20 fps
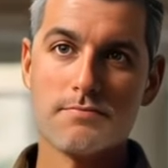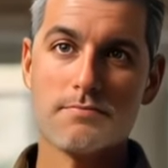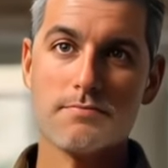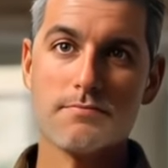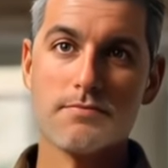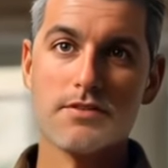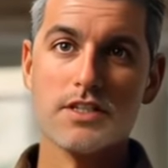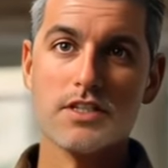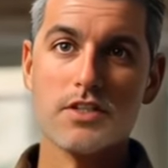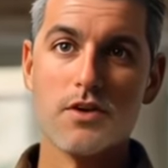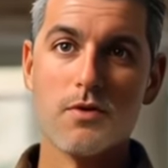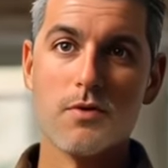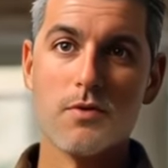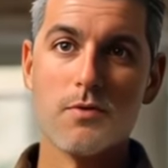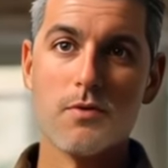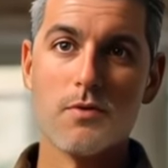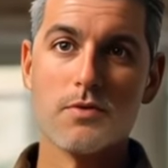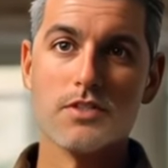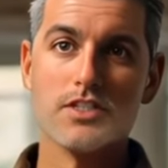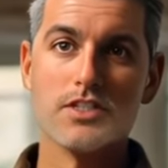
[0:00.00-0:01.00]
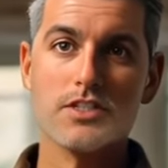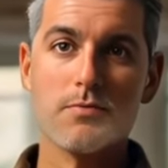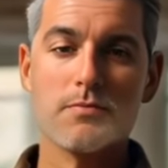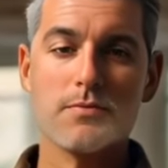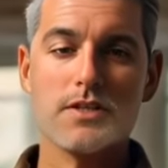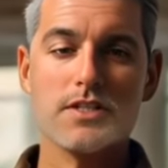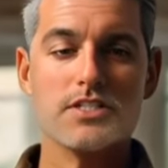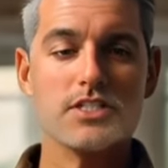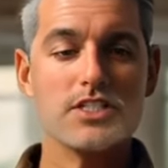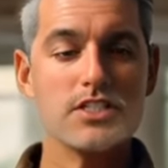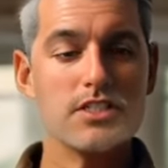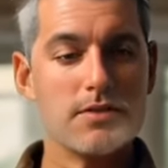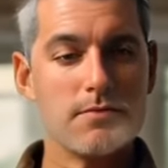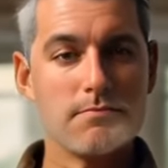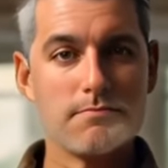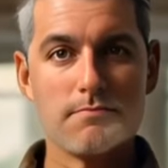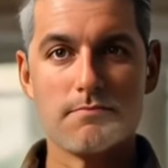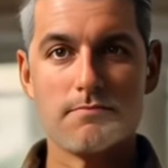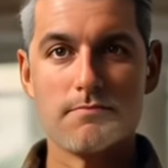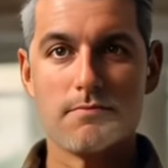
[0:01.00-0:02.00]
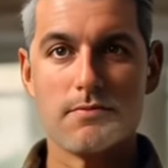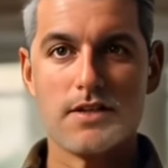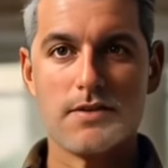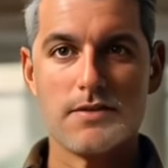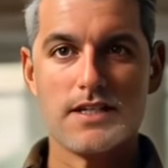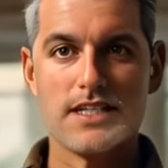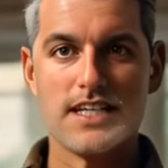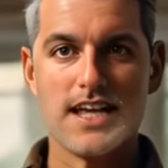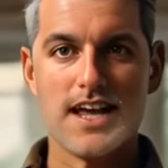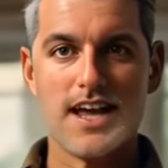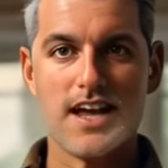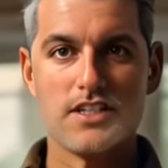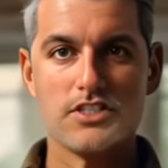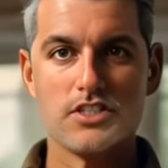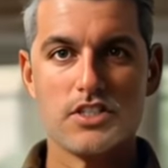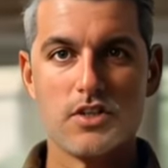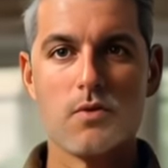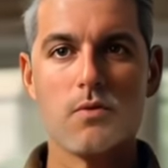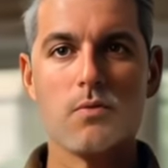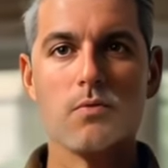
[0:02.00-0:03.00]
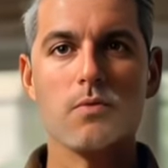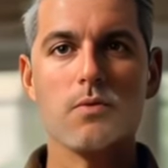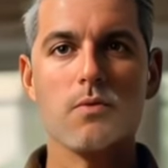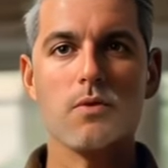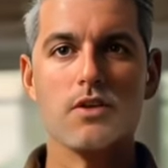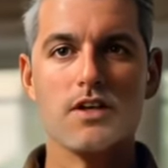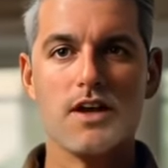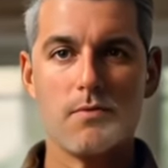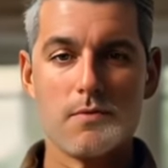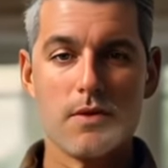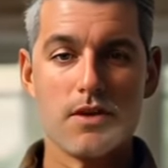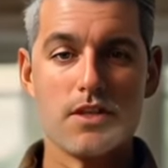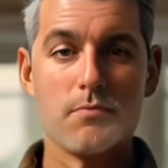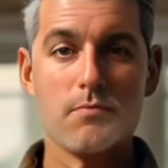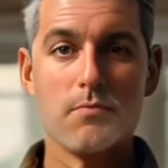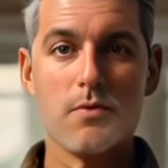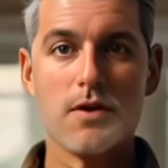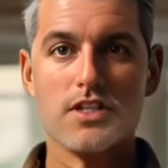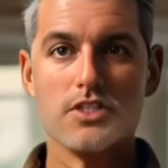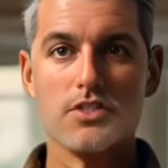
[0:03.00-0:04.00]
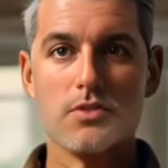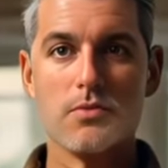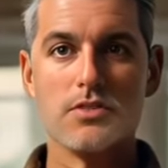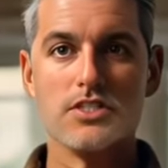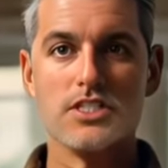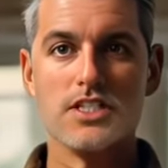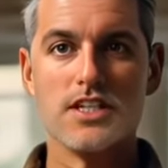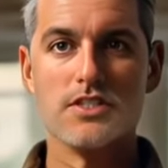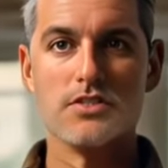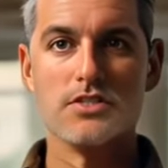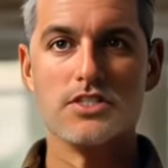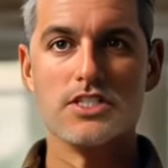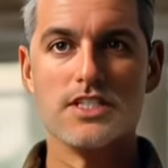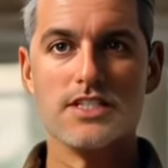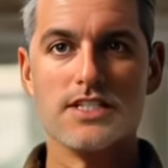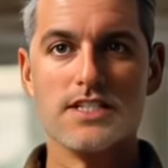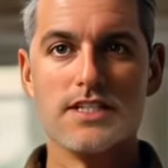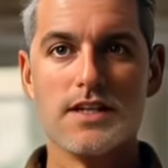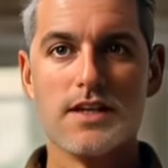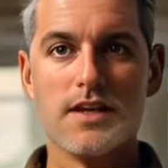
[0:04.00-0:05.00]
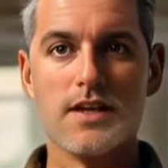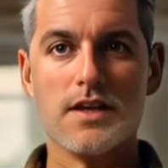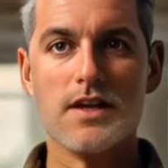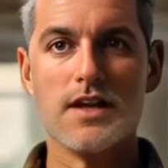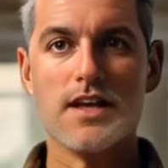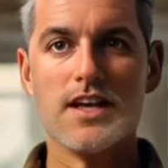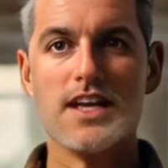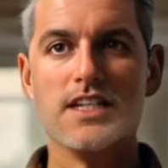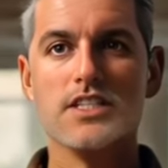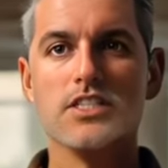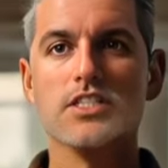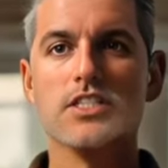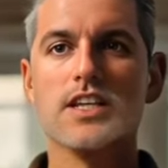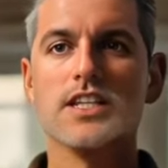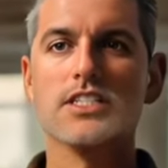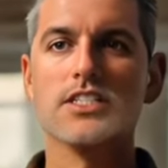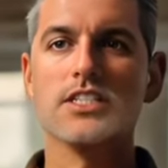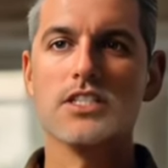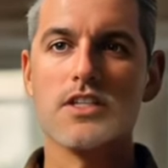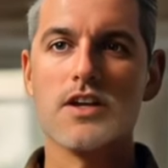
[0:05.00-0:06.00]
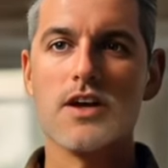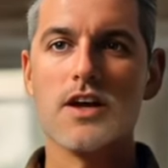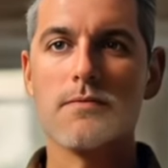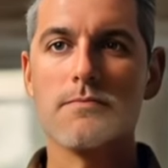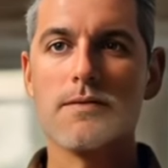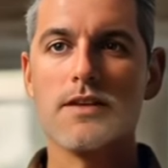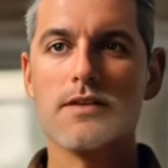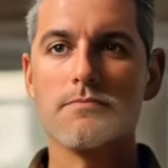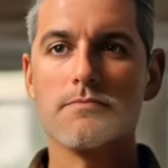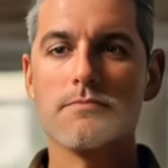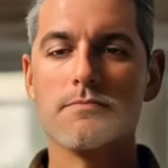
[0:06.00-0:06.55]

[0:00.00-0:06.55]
The normal humans living in households will come under pressure of scarcity and changing climate,